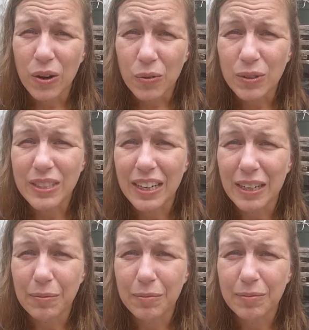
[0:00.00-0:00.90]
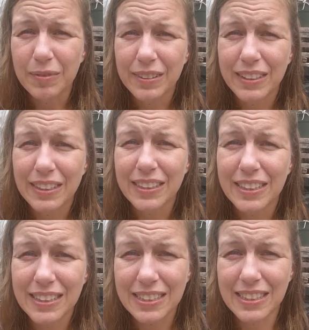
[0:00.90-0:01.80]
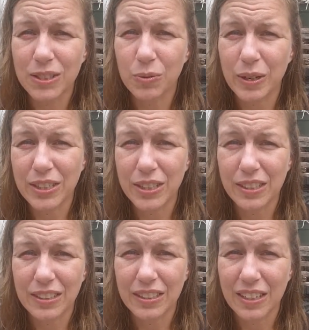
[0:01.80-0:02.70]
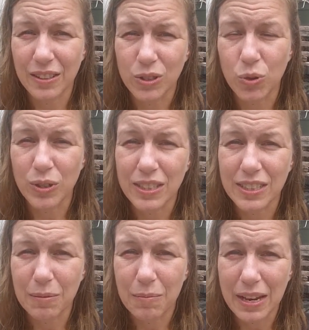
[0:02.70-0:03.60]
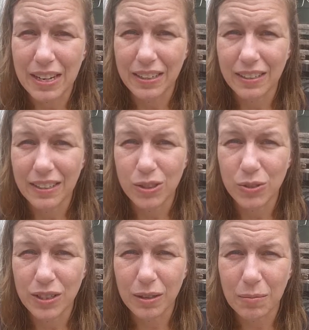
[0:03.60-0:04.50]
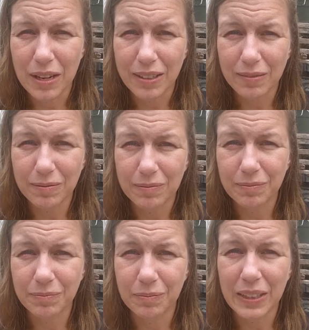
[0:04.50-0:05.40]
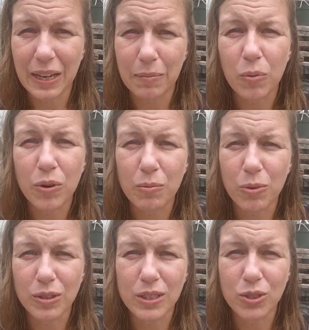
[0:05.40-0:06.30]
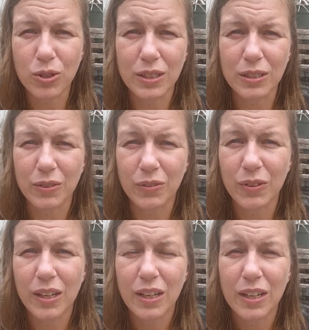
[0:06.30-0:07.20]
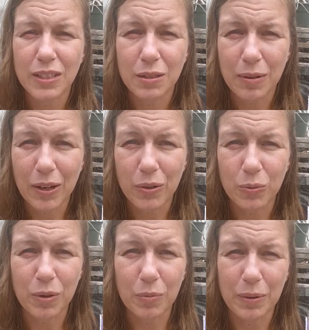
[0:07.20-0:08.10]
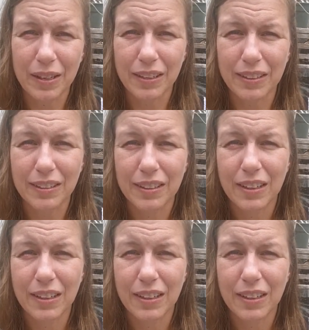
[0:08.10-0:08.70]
Over time, this situation and the choices I made in choosing a mate became more and more destructive to my own well-being,